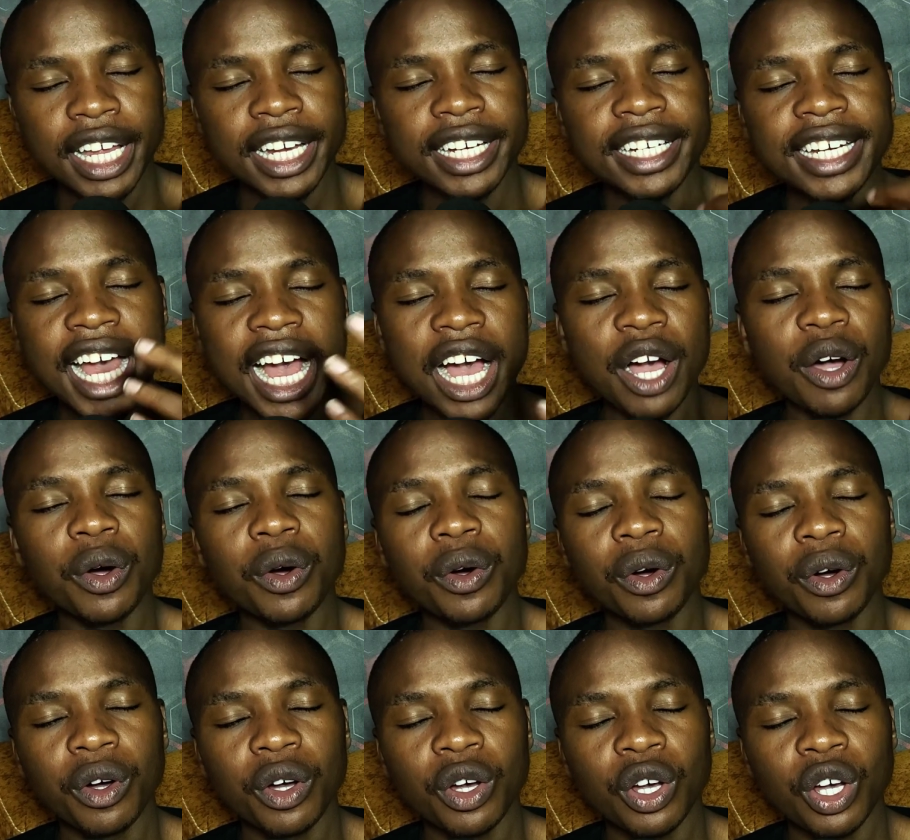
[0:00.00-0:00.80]

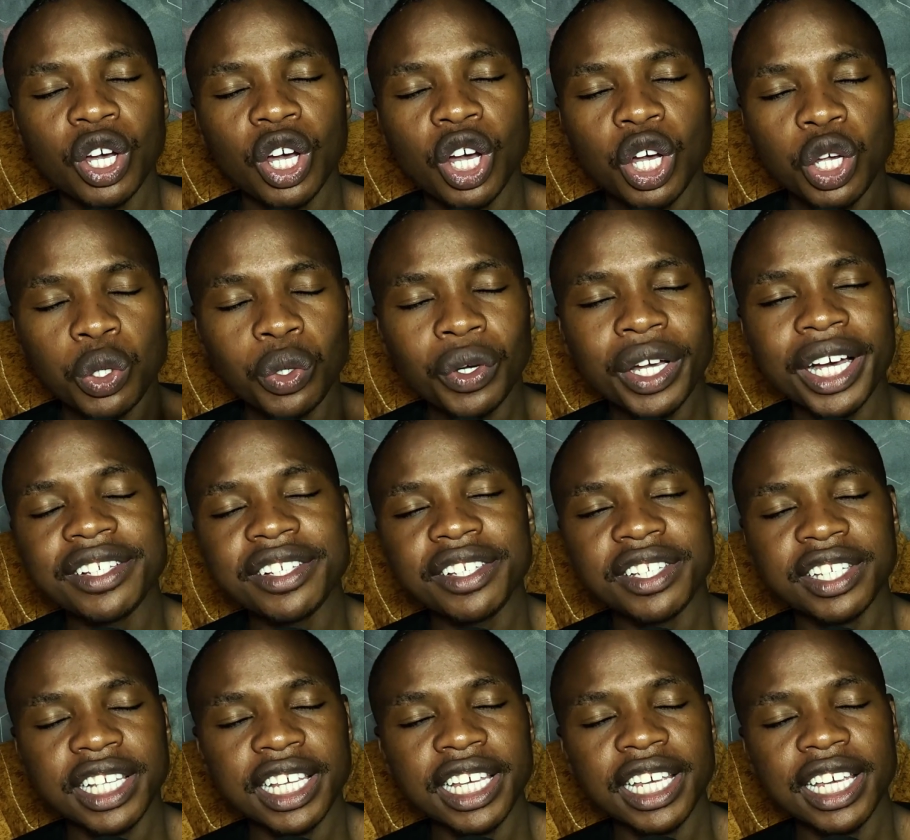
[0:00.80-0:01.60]
Now, you can
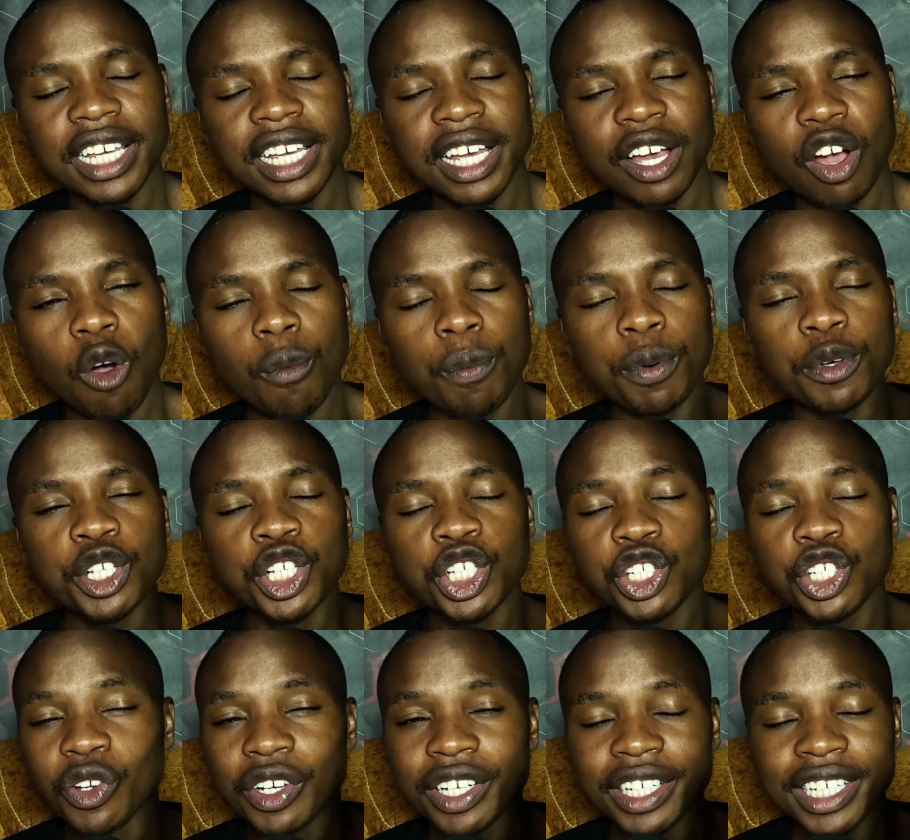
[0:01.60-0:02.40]
see
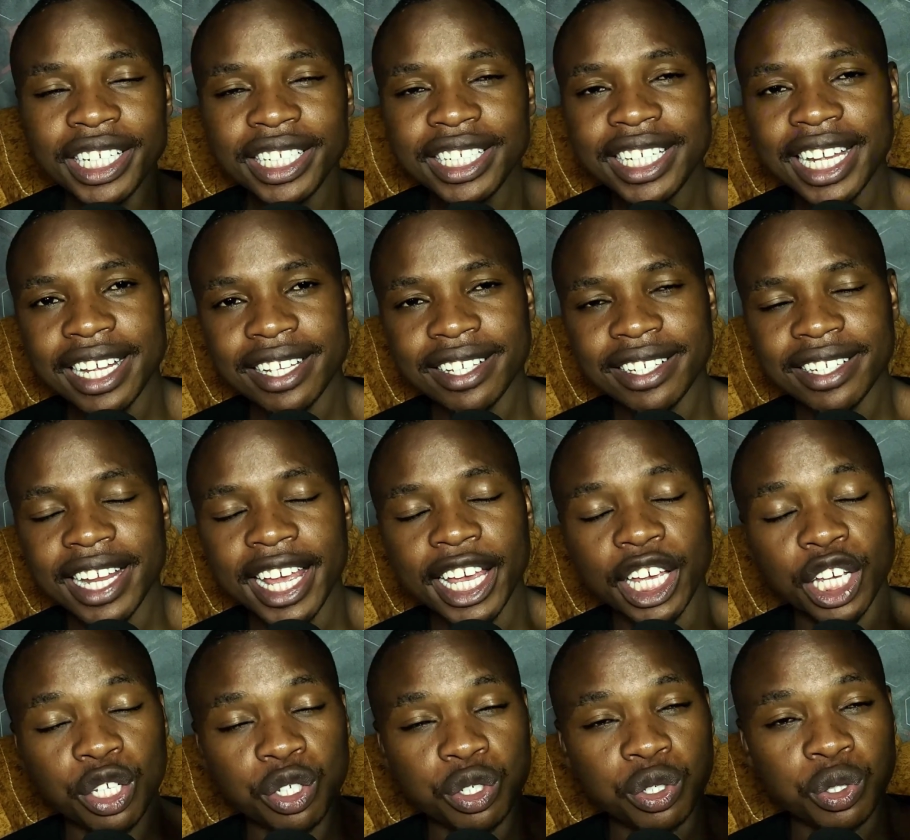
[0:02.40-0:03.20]
opposition leaders
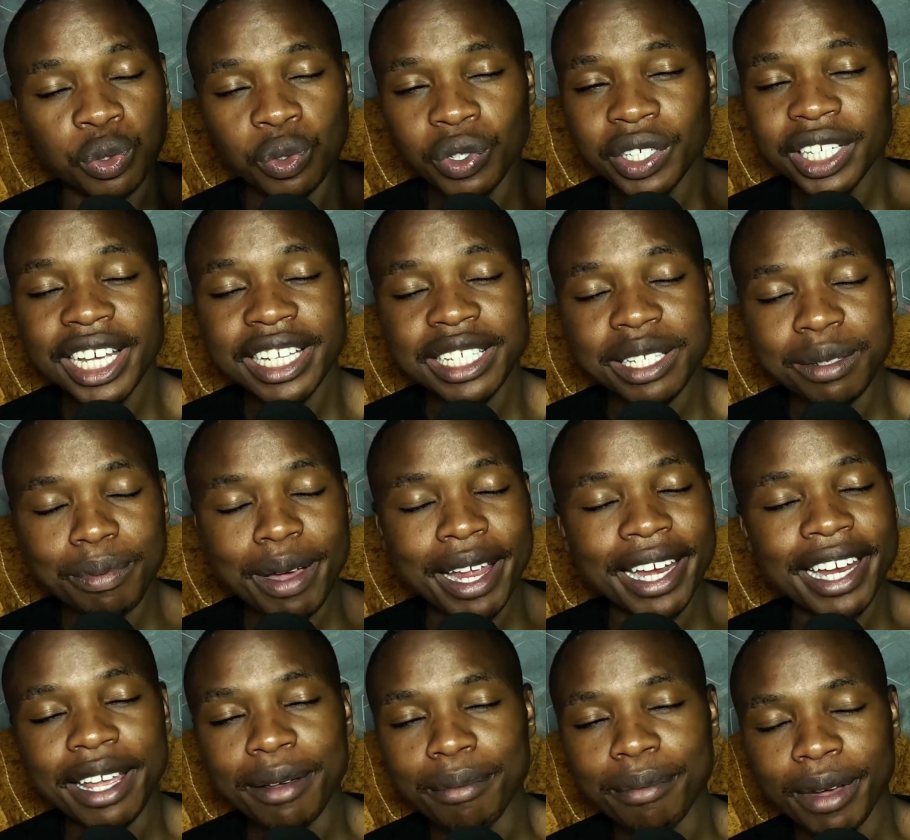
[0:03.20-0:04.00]
like Julius
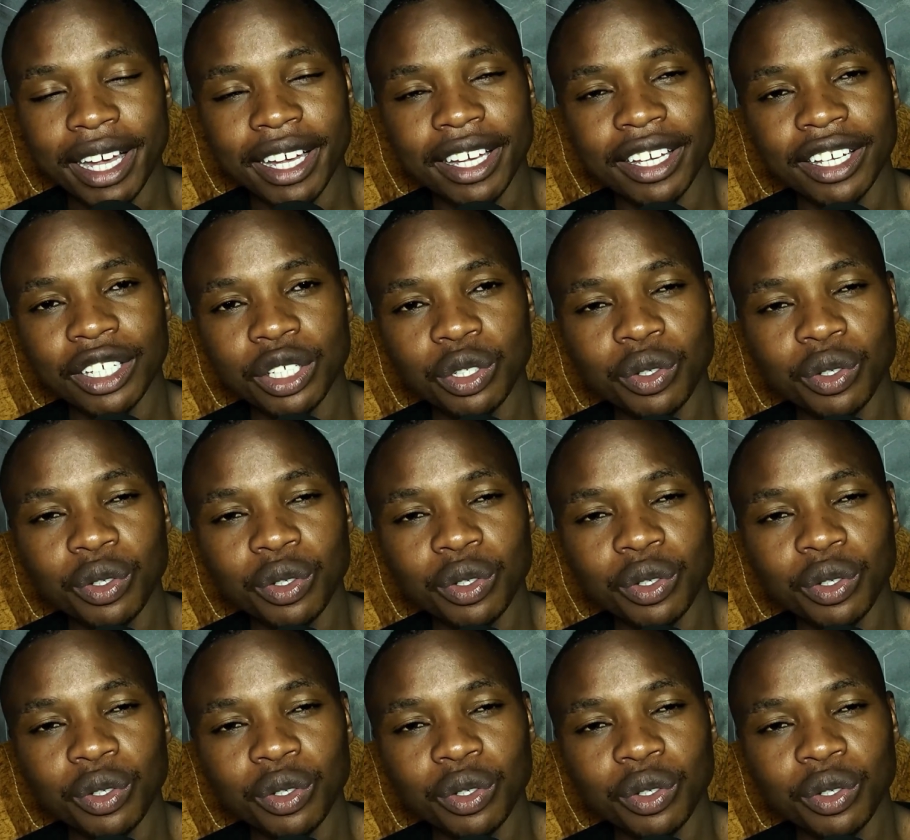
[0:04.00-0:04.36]
Malema.